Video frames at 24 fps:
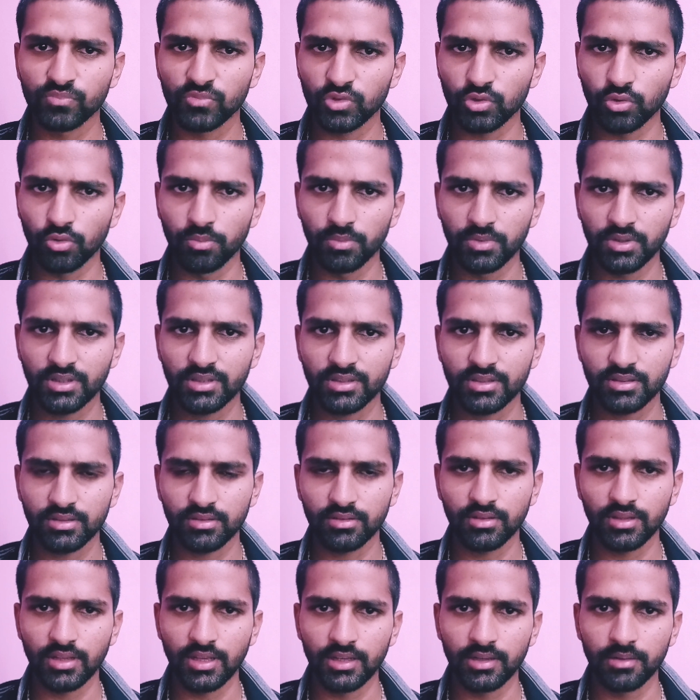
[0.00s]
So mix
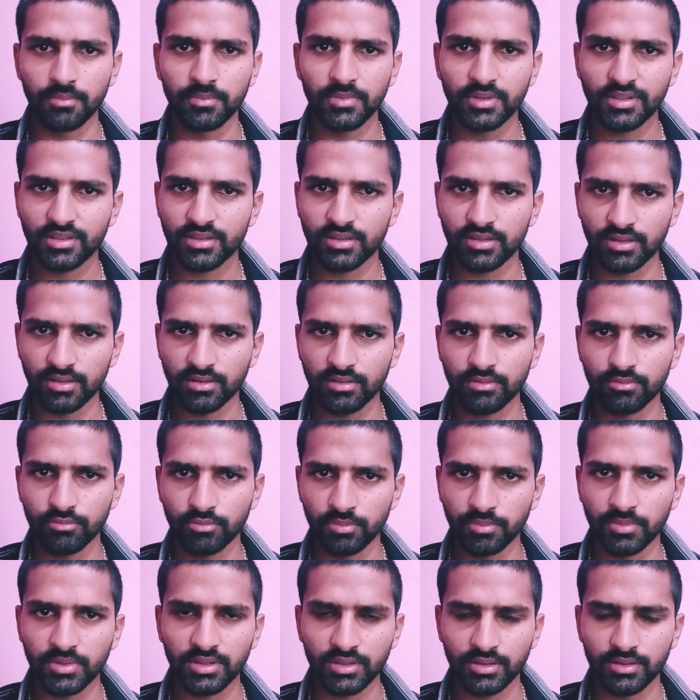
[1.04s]
and the mixture,
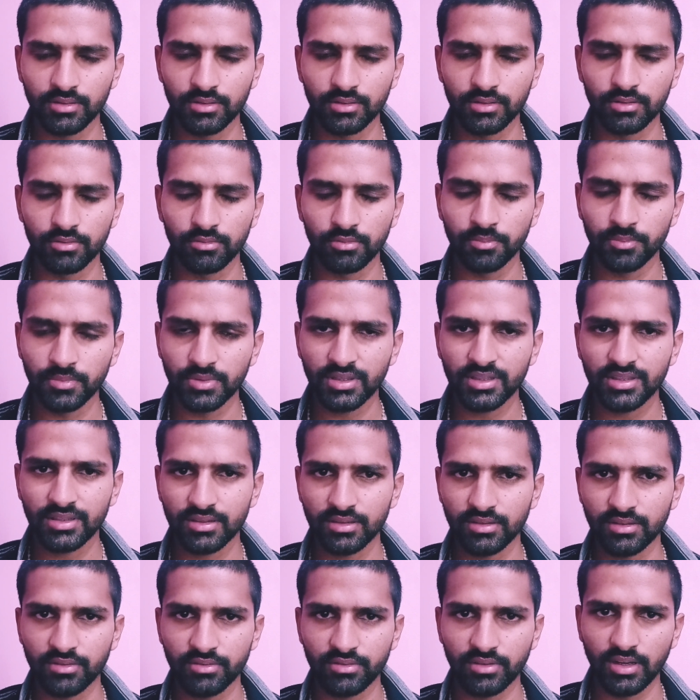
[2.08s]
we mix
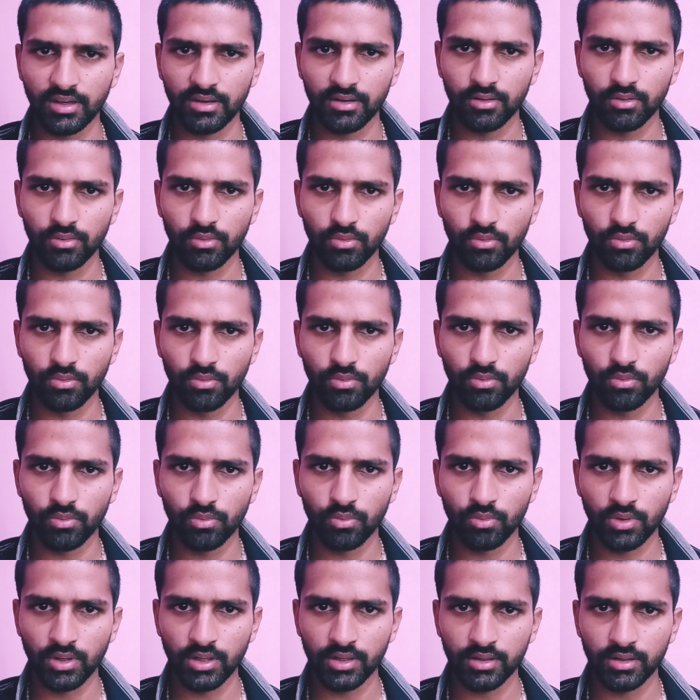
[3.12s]
the sand and
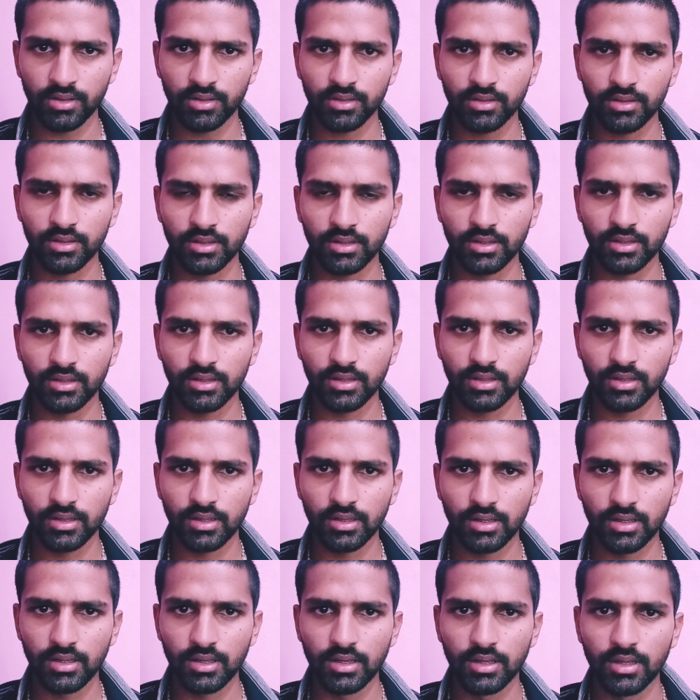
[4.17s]
water,
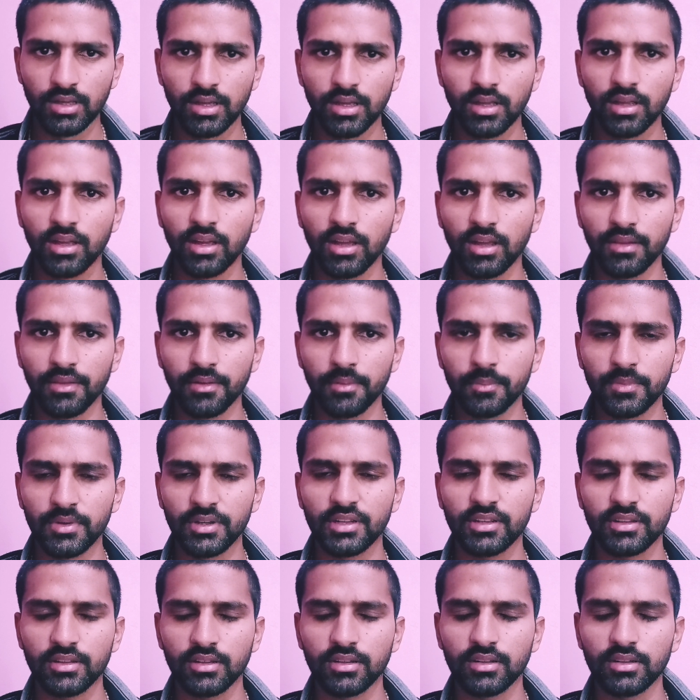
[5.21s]
and the
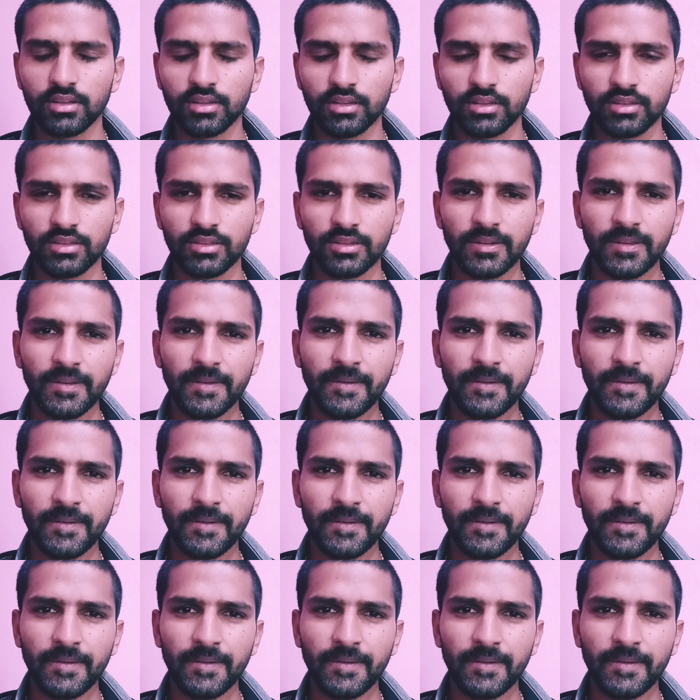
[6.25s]
mixture is